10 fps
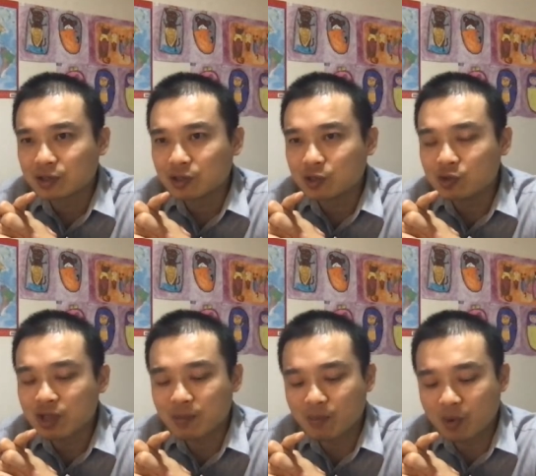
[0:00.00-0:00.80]
you
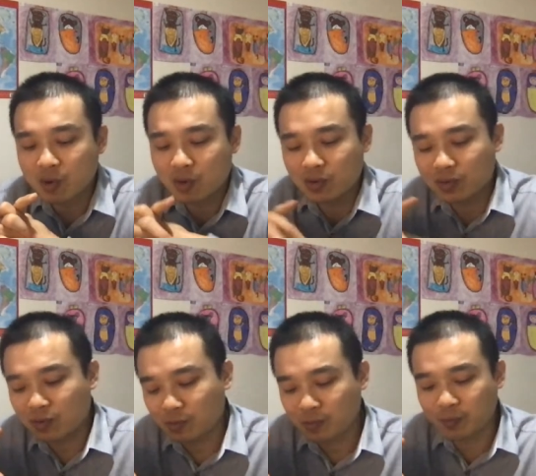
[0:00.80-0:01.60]
get more
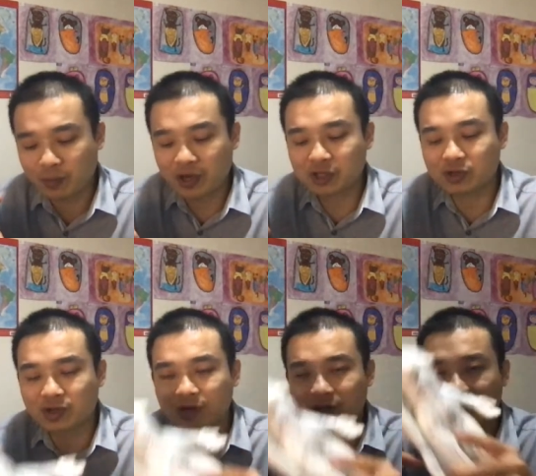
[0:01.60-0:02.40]

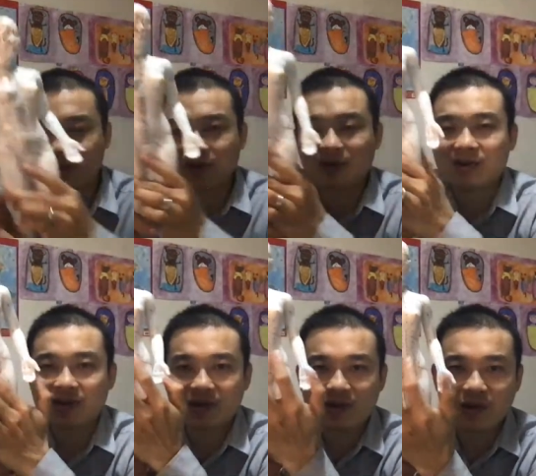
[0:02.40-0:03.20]
pressure
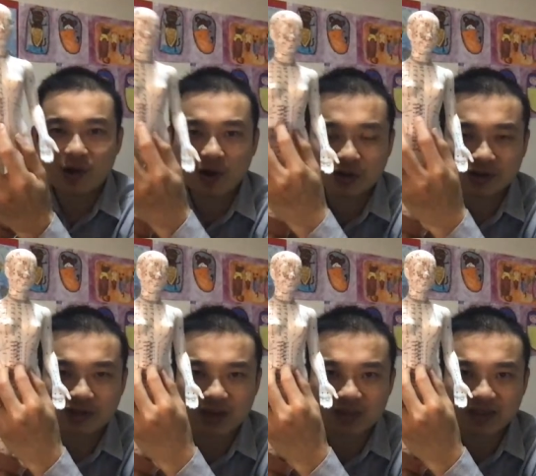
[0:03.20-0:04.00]
on your
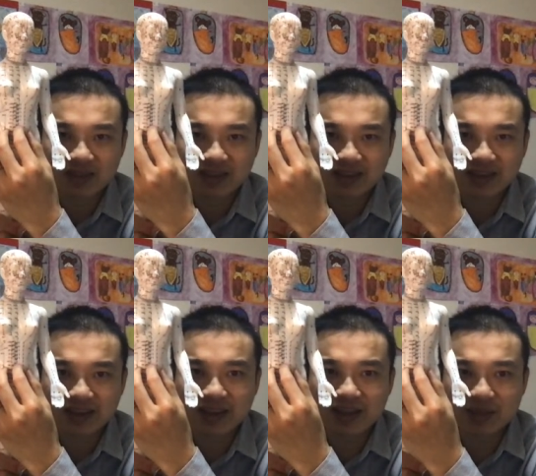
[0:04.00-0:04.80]
tummy,
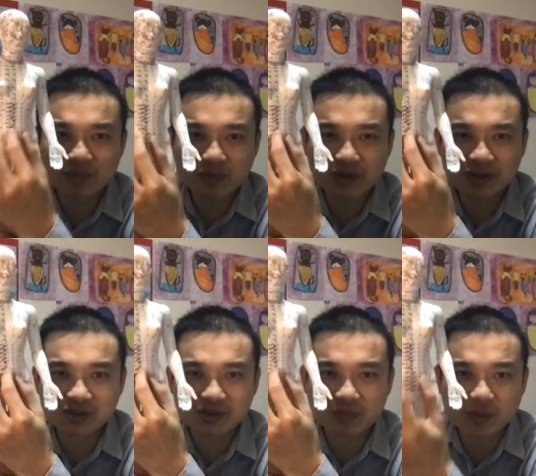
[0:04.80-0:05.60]
and the
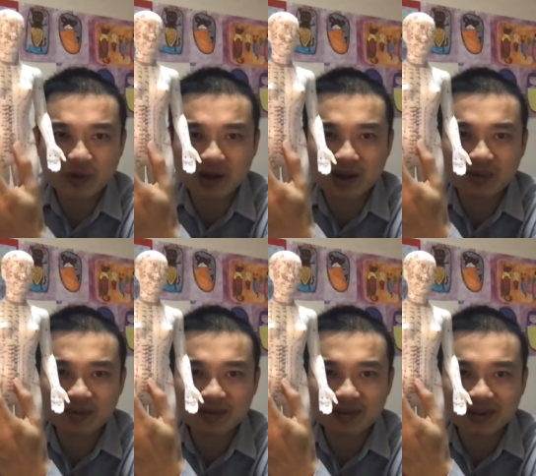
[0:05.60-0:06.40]
pressure build up,
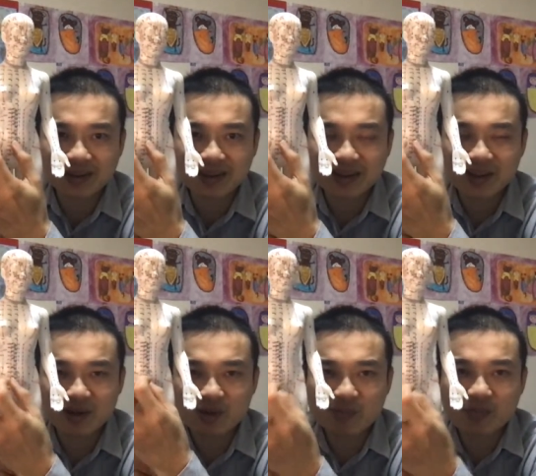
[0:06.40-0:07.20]
it
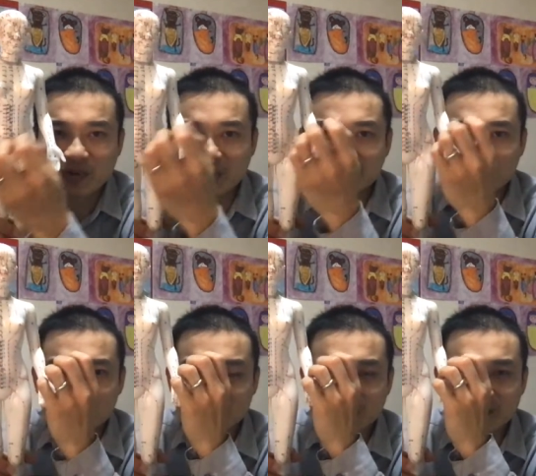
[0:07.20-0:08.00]
compress
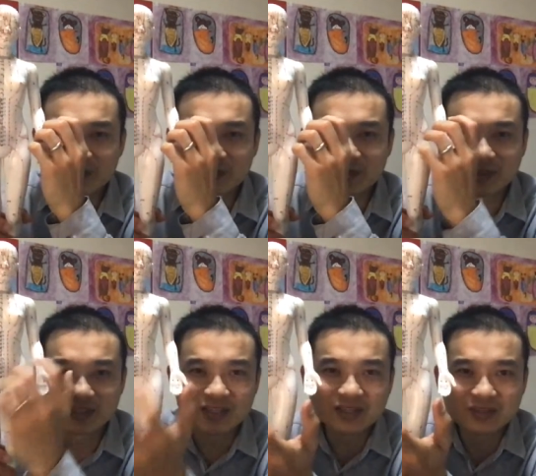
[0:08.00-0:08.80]
to the
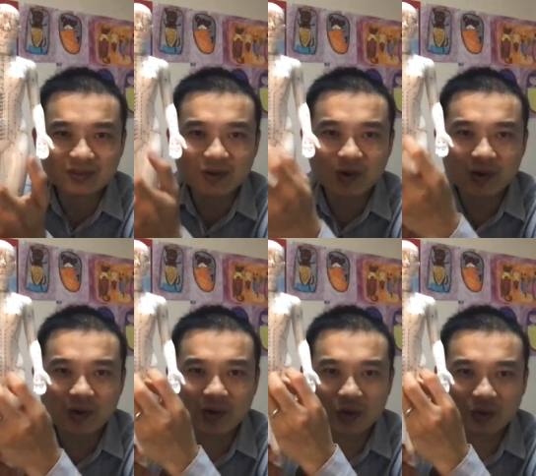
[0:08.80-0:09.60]
nerve
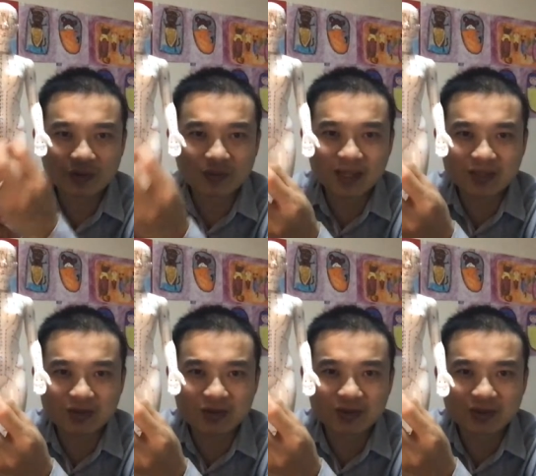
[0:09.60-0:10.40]
or to the
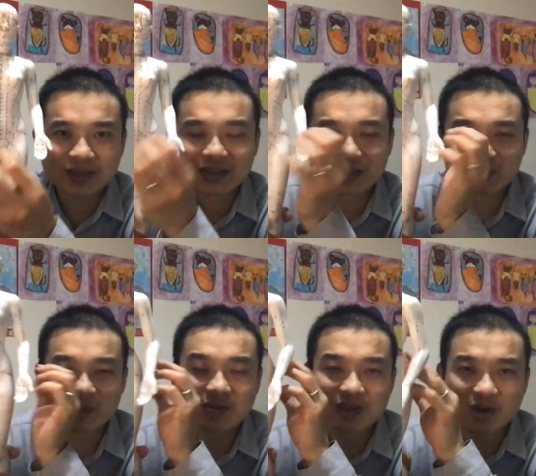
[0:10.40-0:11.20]
muscle. That's why
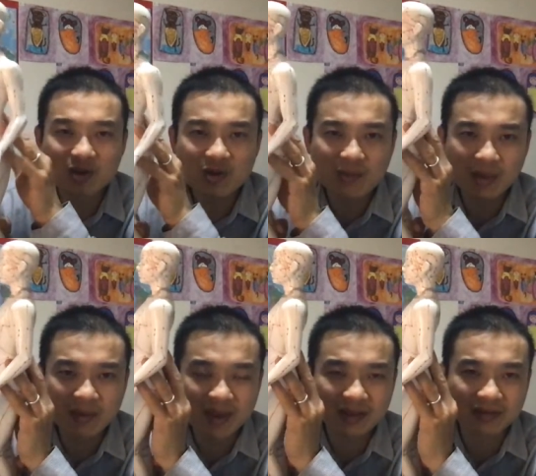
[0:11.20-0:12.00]
you get low back
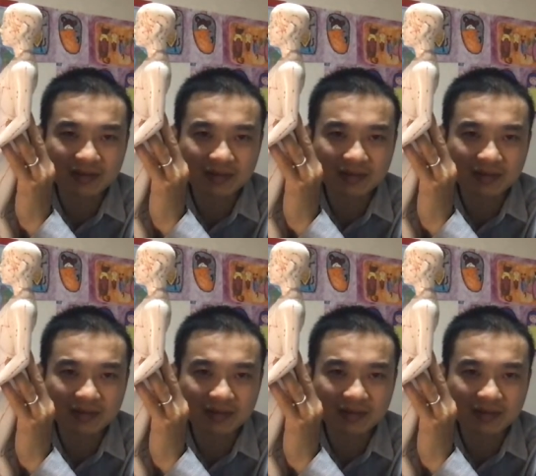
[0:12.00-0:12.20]
pain.